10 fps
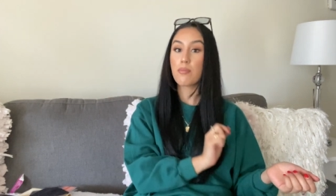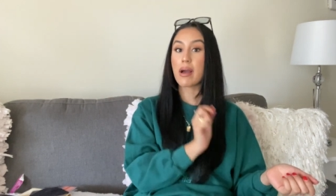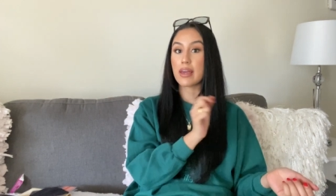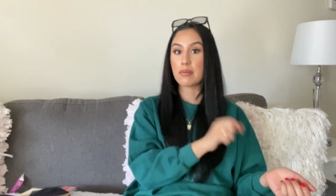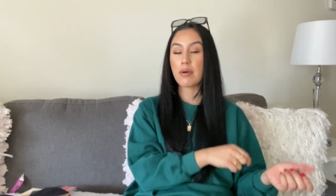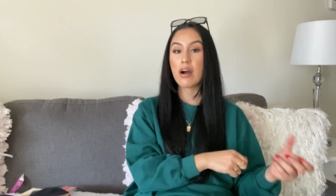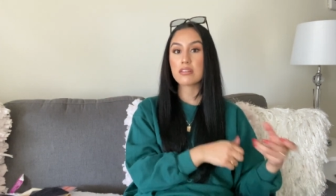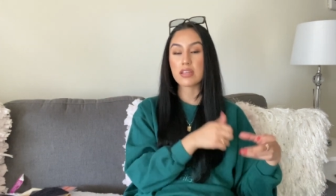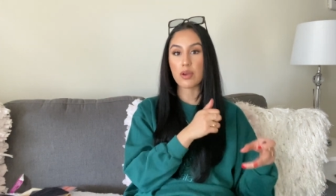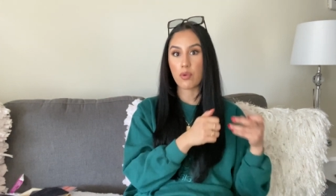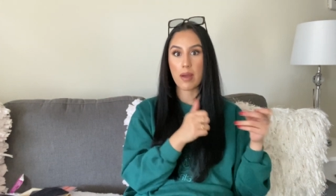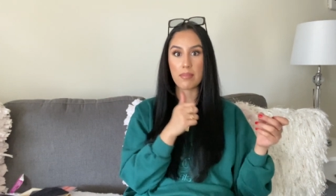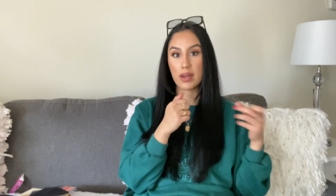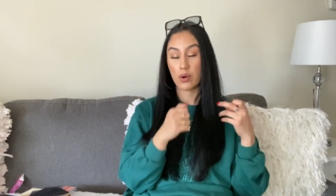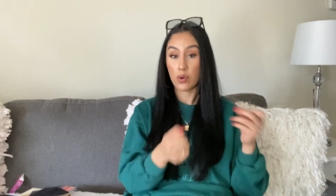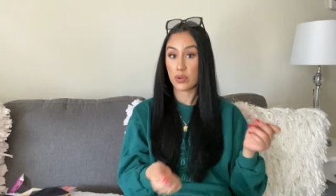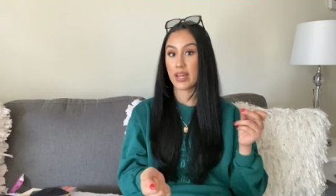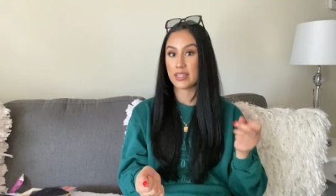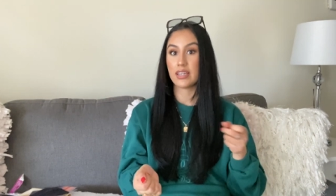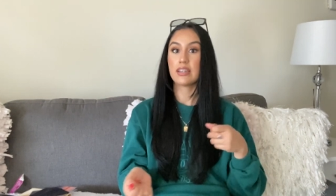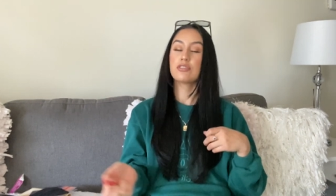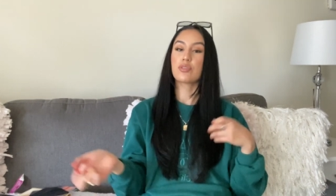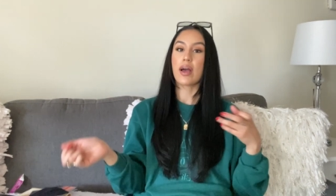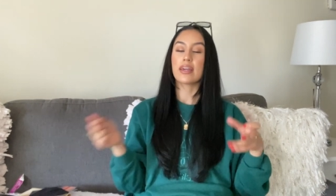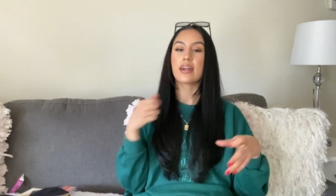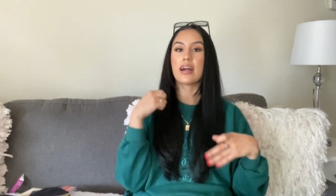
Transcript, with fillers: my inbox and write my own idea so I can